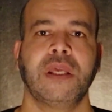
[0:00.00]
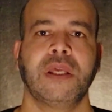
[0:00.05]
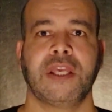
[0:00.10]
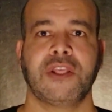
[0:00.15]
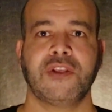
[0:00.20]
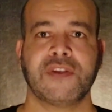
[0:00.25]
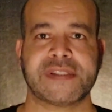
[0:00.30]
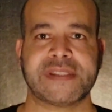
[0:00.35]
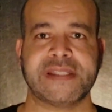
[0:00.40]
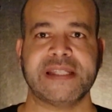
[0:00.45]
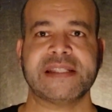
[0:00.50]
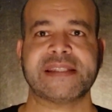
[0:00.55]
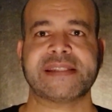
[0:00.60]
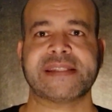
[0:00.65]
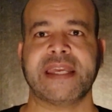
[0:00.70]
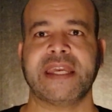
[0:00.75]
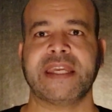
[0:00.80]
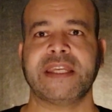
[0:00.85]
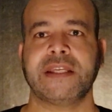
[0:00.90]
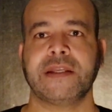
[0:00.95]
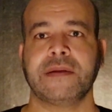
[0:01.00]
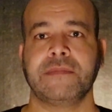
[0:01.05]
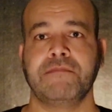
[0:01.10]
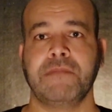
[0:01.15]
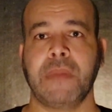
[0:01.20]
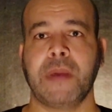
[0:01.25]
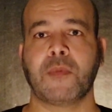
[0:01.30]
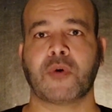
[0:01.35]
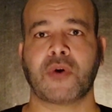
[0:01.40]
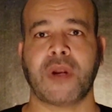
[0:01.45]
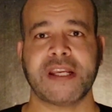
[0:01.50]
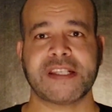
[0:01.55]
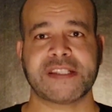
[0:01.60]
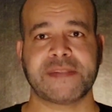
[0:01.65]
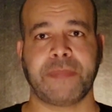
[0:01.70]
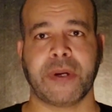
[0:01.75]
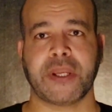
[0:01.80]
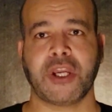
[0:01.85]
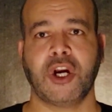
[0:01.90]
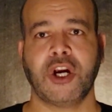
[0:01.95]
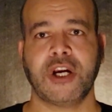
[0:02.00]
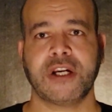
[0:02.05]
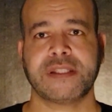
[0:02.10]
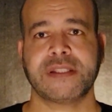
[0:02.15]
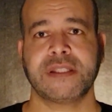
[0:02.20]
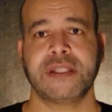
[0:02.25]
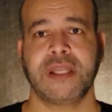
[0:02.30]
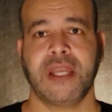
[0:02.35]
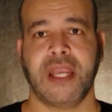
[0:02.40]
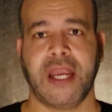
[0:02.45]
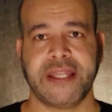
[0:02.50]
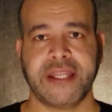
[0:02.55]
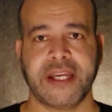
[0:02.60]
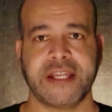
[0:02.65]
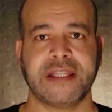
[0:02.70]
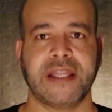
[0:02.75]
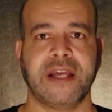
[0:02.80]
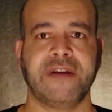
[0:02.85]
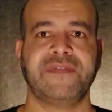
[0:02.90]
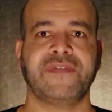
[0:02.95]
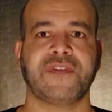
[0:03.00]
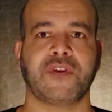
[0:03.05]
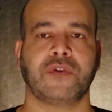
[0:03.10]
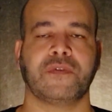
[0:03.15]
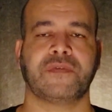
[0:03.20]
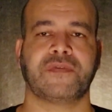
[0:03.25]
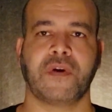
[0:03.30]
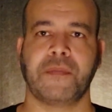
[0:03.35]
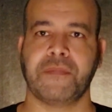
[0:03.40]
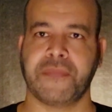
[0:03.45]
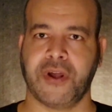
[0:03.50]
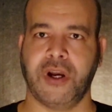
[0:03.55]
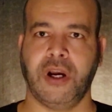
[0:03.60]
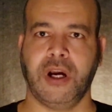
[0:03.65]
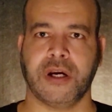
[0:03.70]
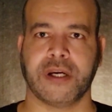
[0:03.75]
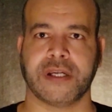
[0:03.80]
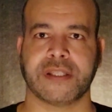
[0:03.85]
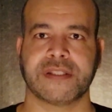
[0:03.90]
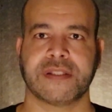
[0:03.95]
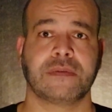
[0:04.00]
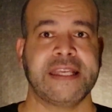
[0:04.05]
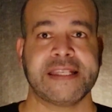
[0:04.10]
you still say, memorized by heart, and I love you from the heart.